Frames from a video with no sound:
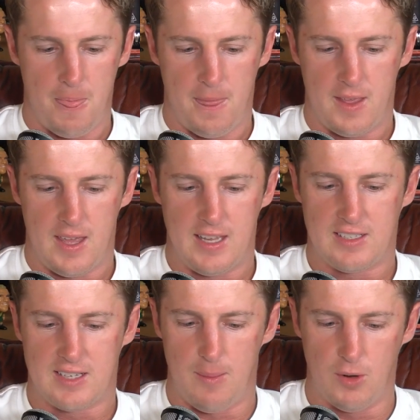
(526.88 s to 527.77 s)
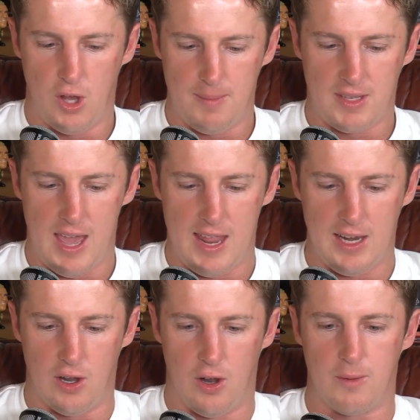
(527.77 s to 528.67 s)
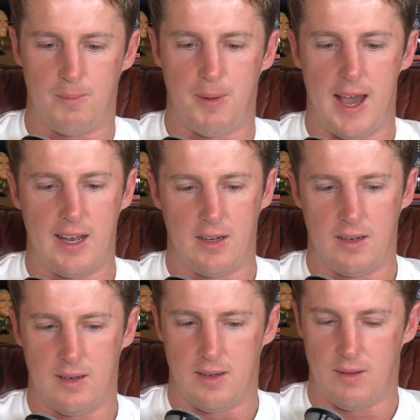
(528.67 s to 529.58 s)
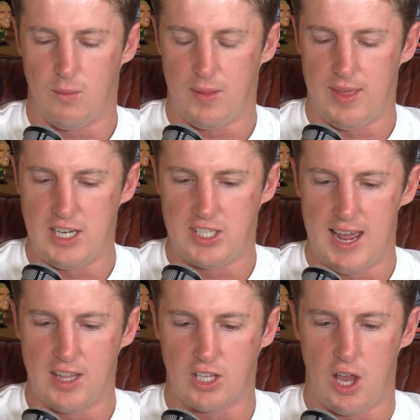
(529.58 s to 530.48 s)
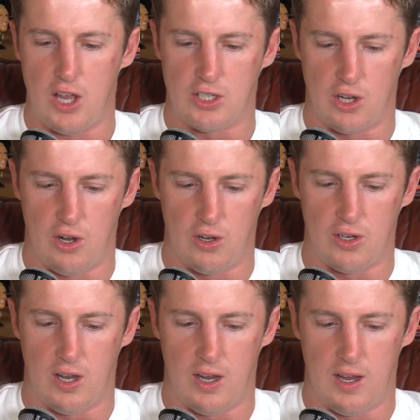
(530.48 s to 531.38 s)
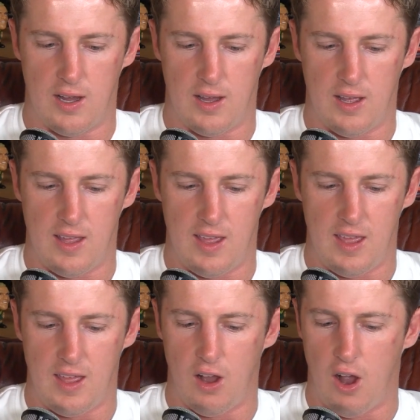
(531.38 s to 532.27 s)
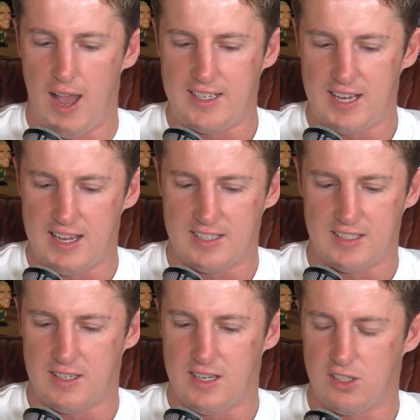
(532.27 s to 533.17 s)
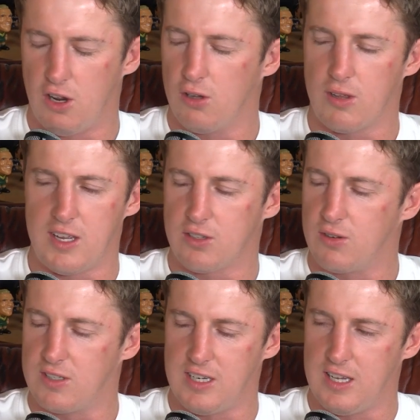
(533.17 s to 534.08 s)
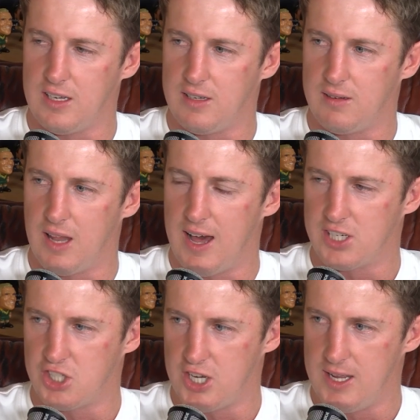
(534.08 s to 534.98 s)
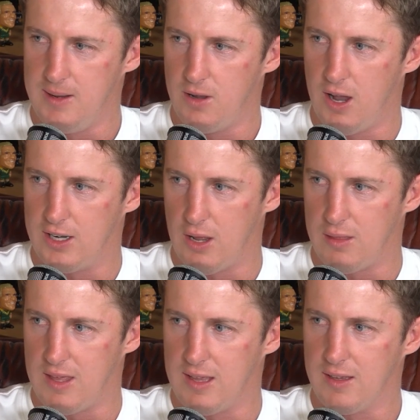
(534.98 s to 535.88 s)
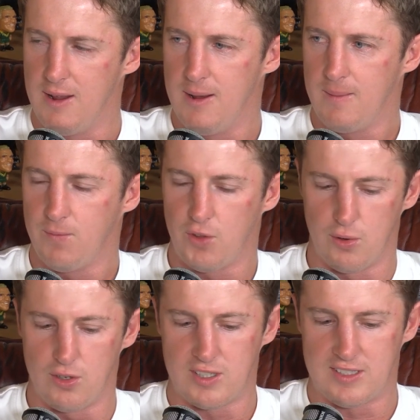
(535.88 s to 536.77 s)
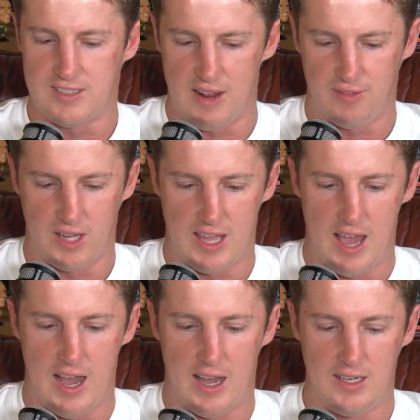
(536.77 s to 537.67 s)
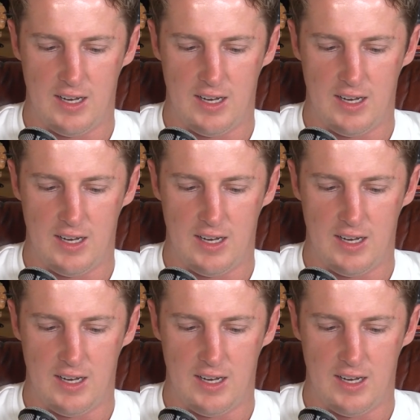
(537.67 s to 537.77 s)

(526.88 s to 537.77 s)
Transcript: He's someone I'm keen on, but with each day that goes on, eye test, he's not looking as good as he did last year, I don't think. The Roosters definitely aren't.